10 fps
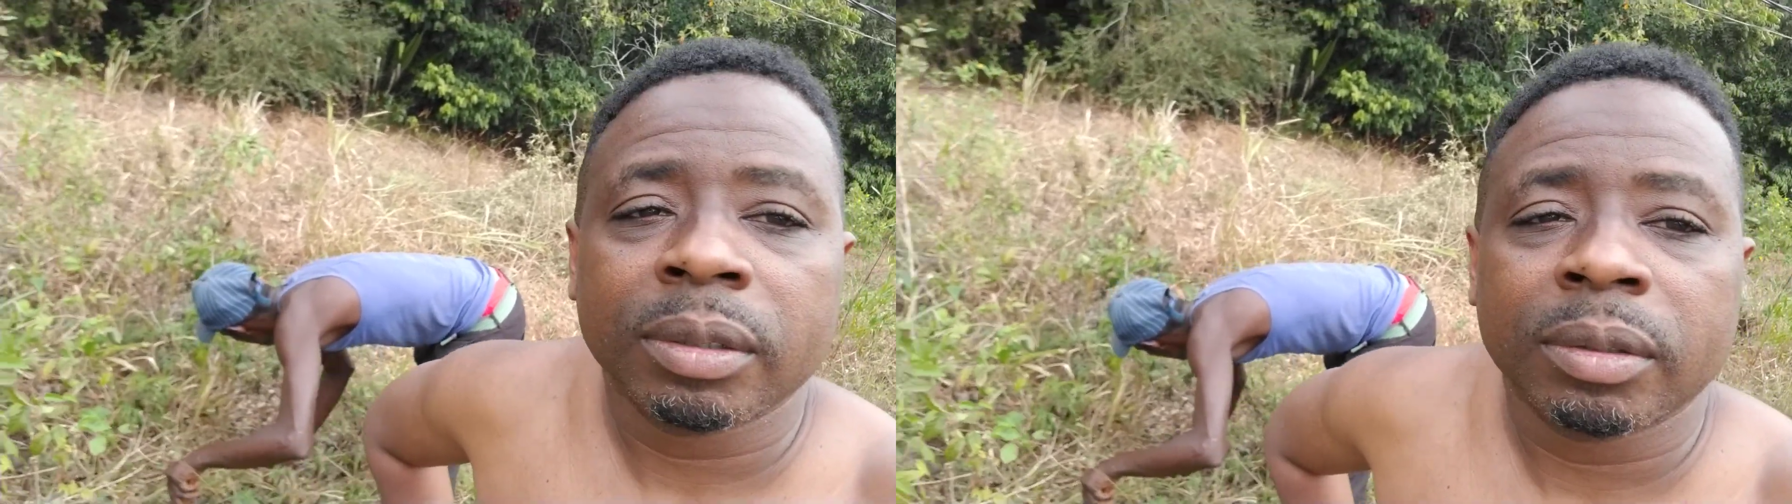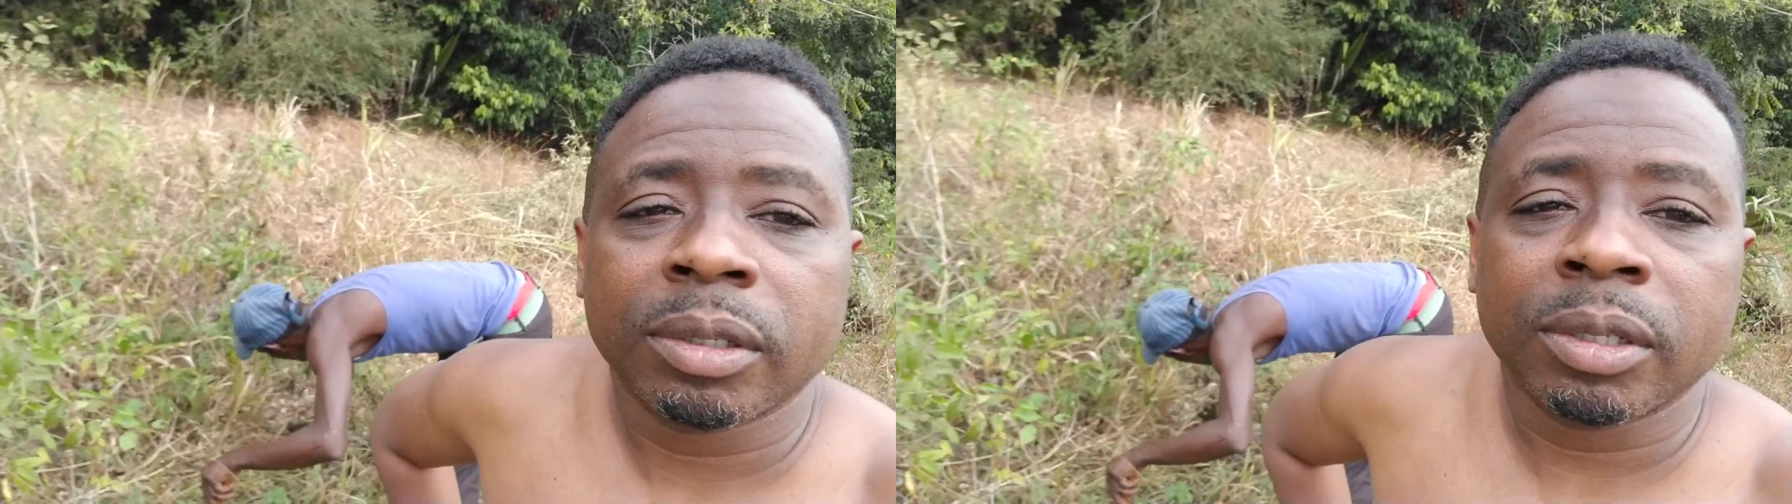
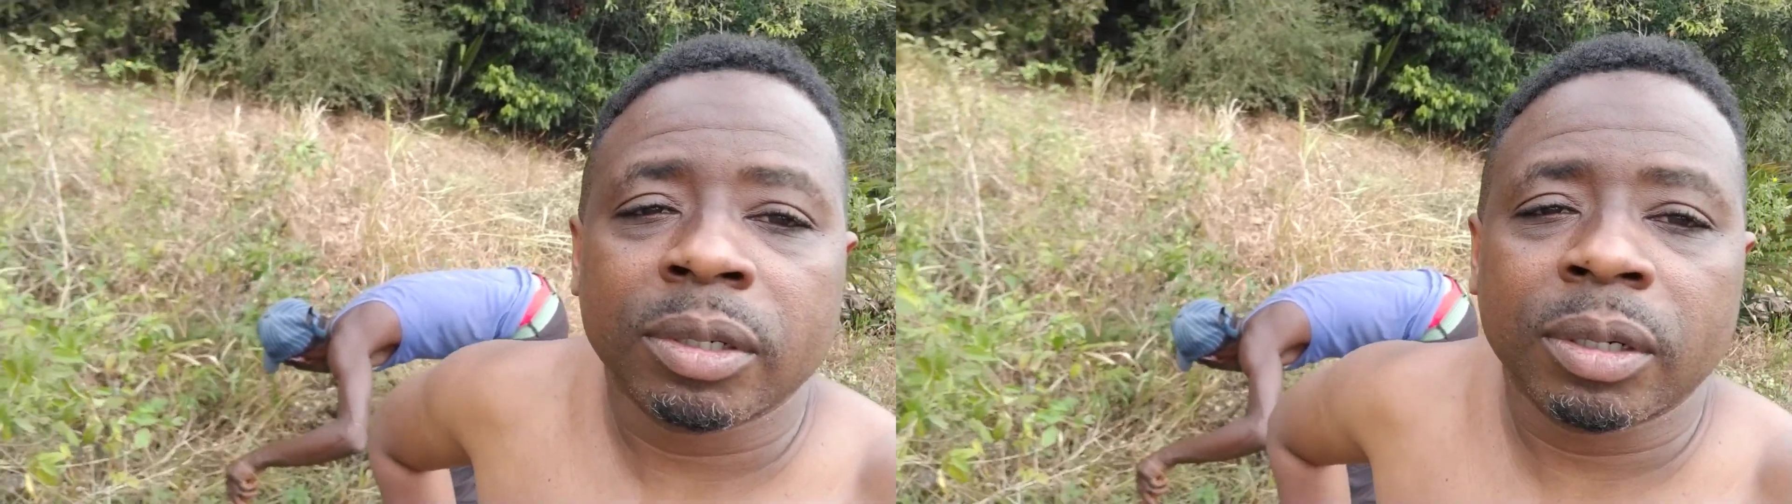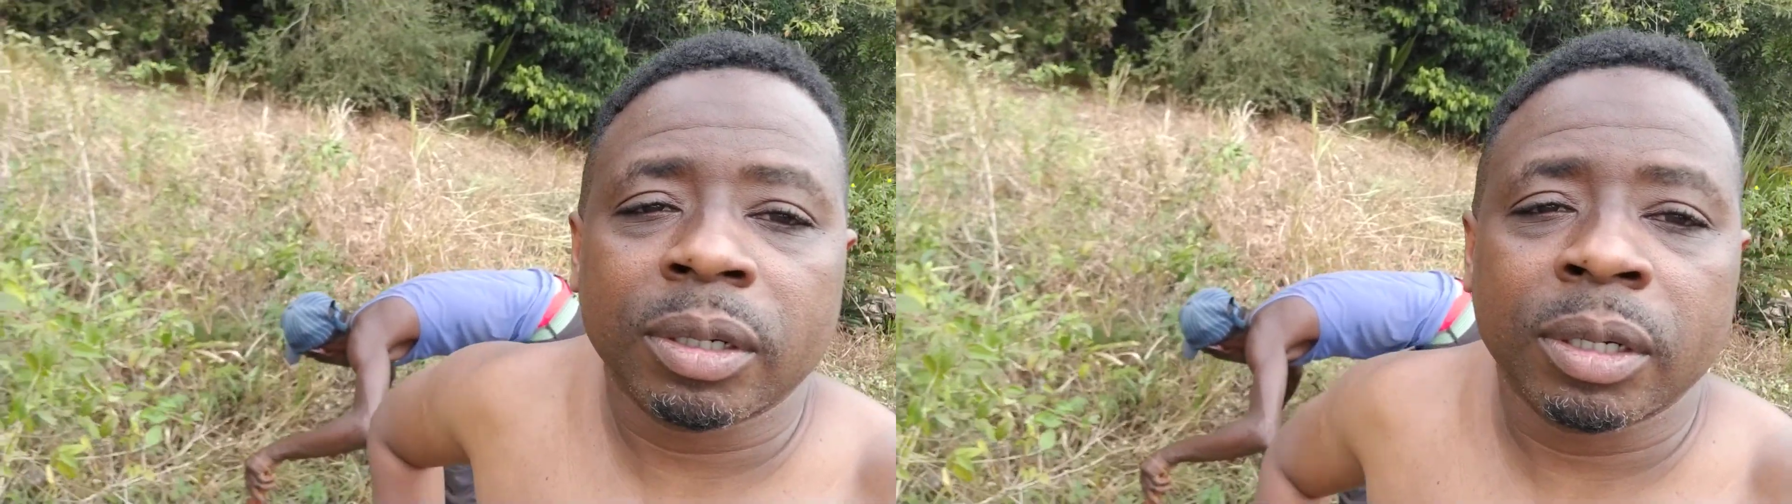You
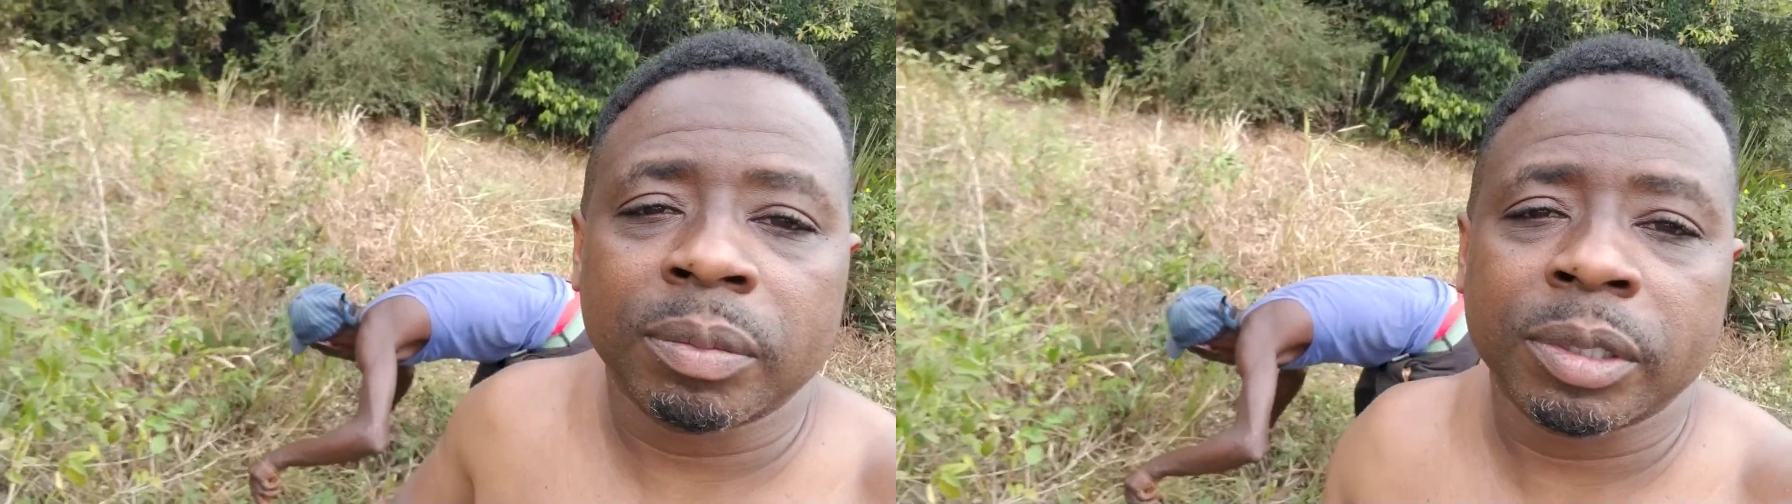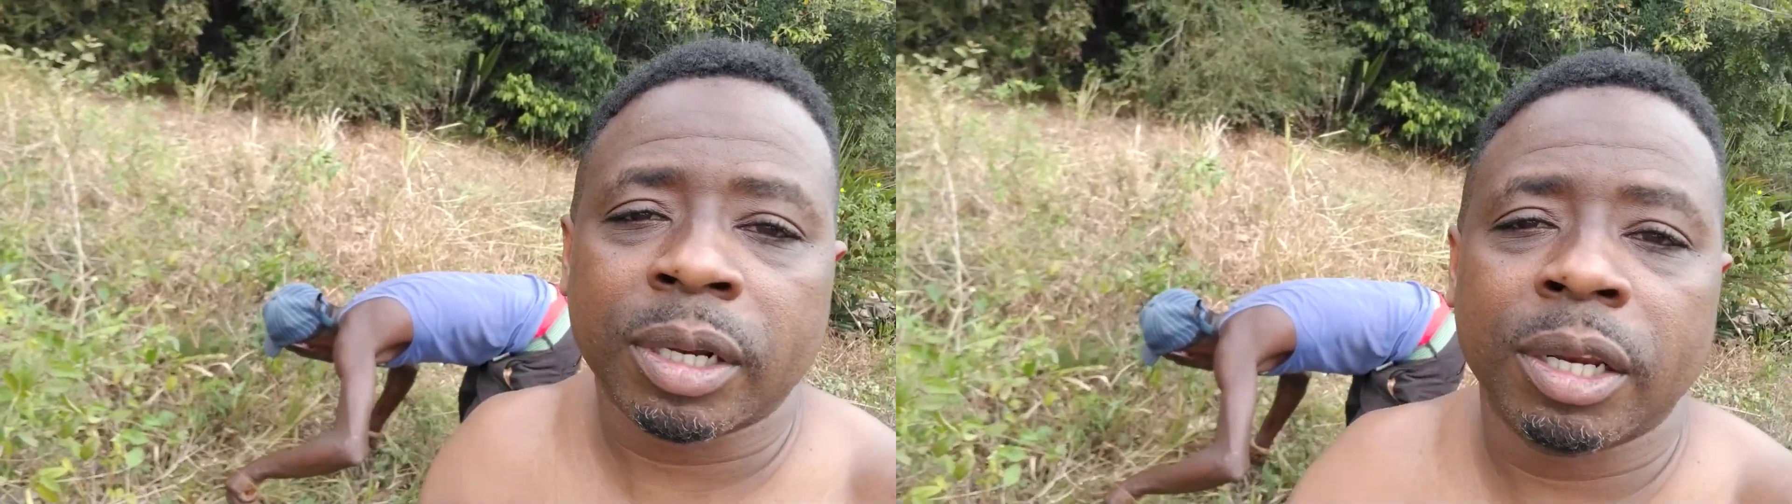know,
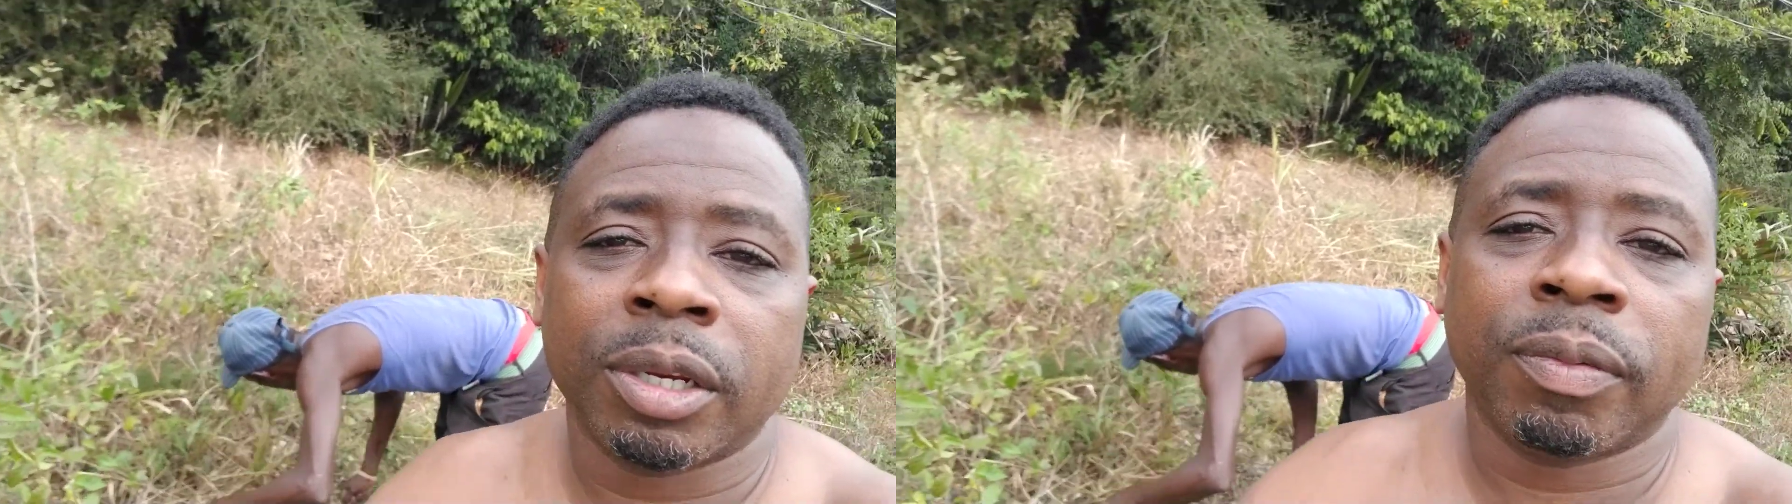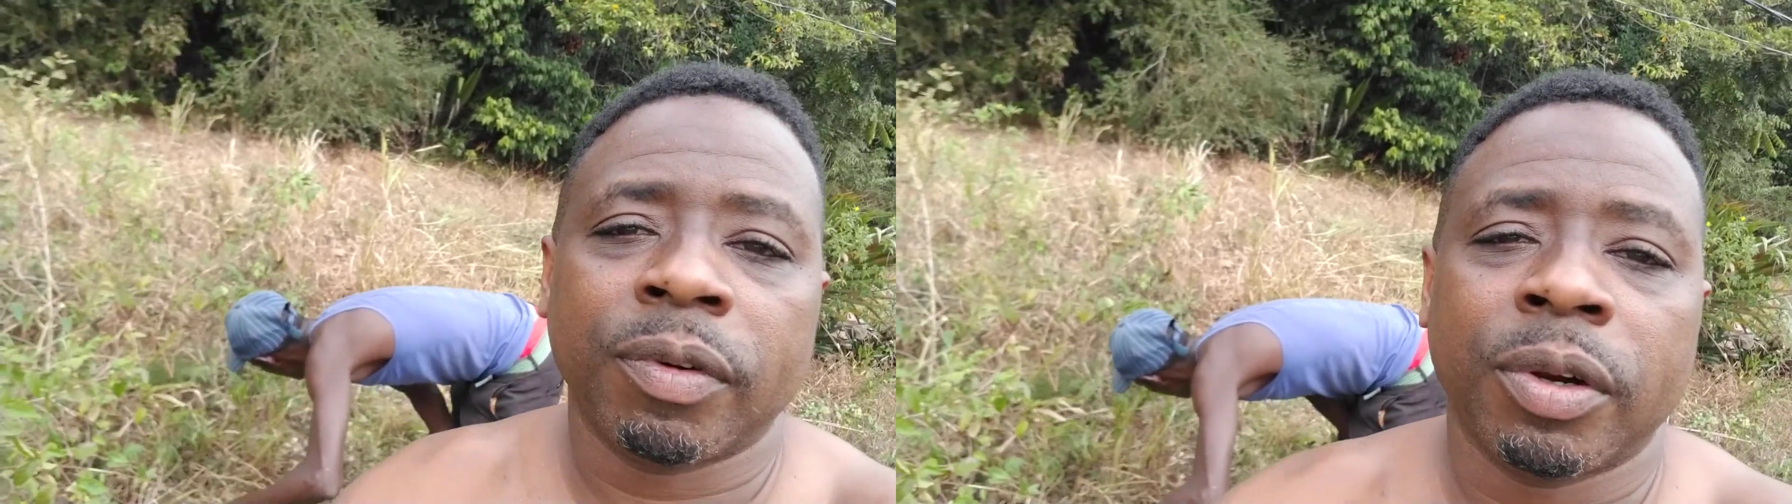it's clean up for